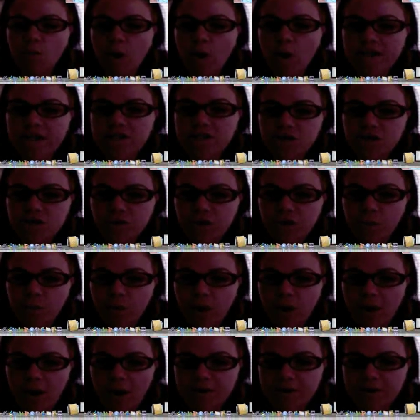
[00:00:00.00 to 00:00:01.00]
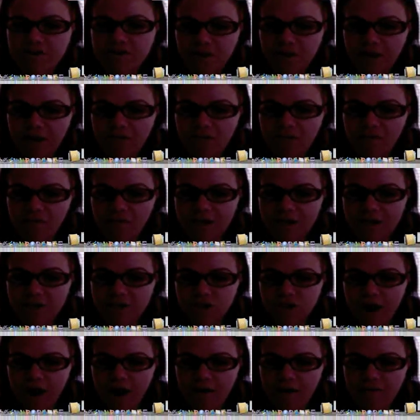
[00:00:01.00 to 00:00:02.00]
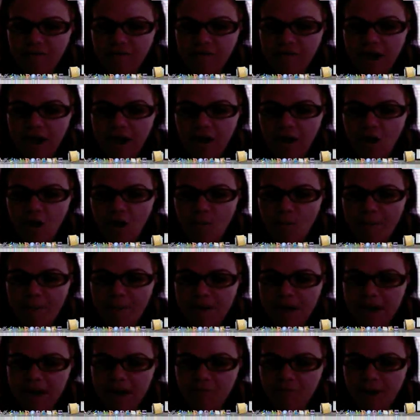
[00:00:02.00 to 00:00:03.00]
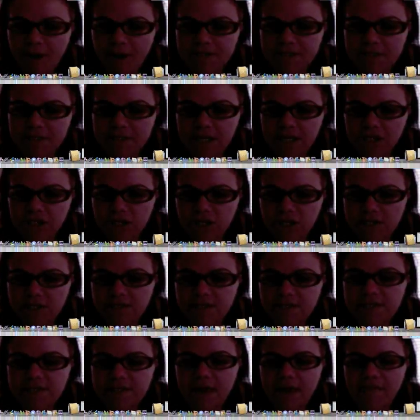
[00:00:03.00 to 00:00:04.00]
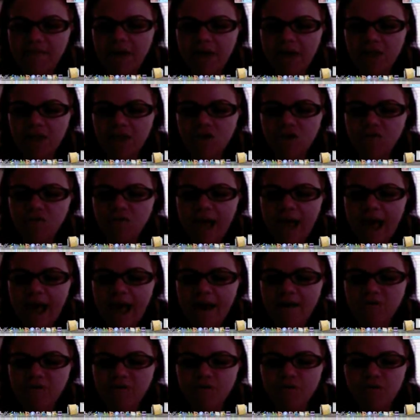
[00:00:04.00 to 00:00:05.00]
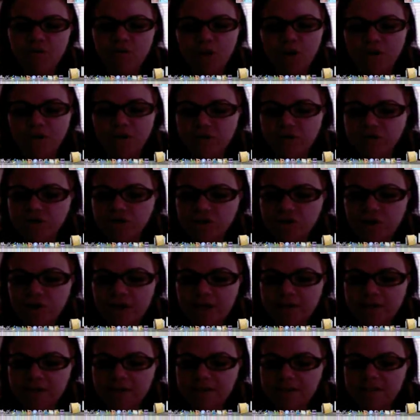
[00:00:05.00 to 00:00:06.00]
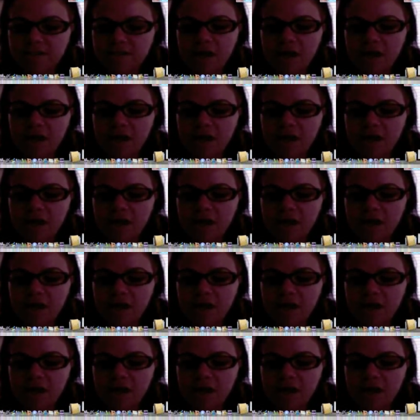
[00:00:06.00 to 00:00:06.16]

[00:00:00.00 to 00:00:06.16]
One student would always forget the flash drive at home on the day of presentations, and then you'd have four other students